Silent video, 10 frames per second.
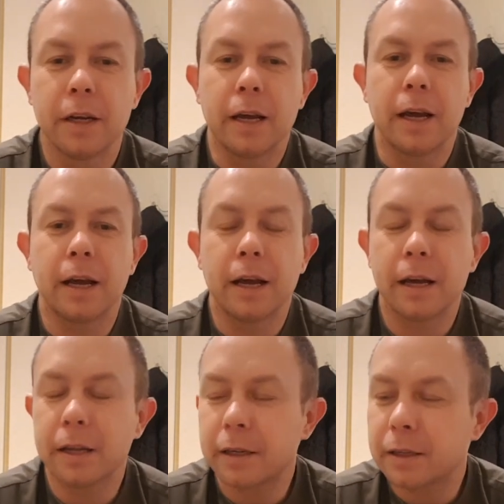
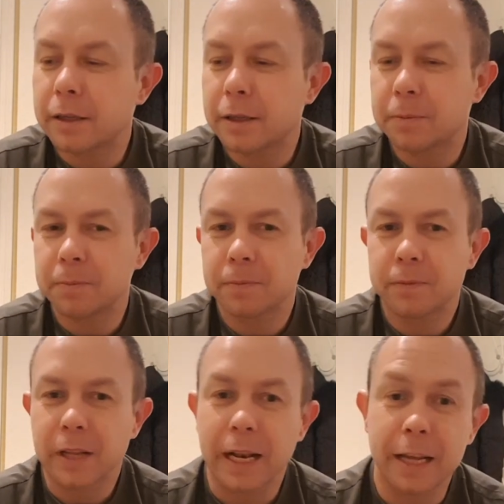and
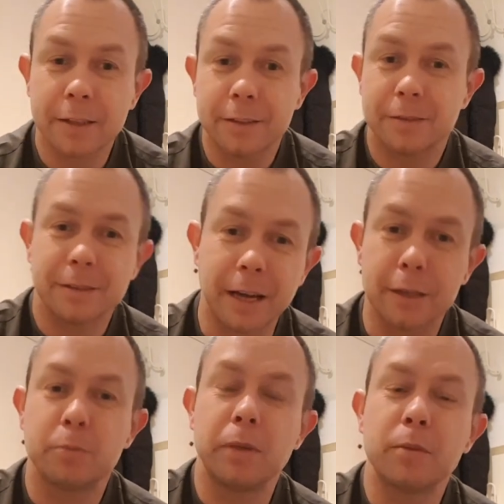let us
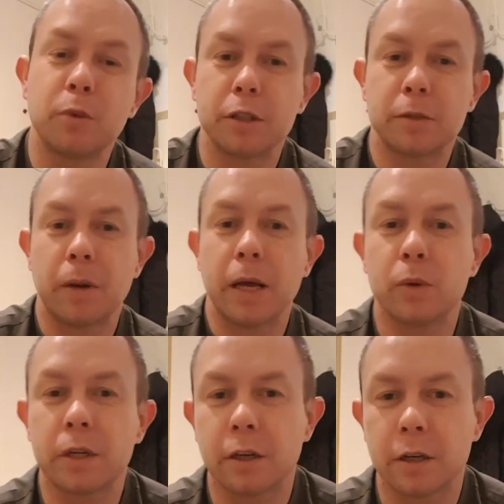big boys play with
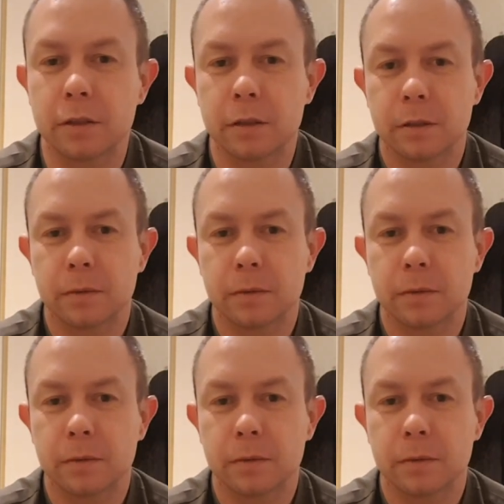the cars.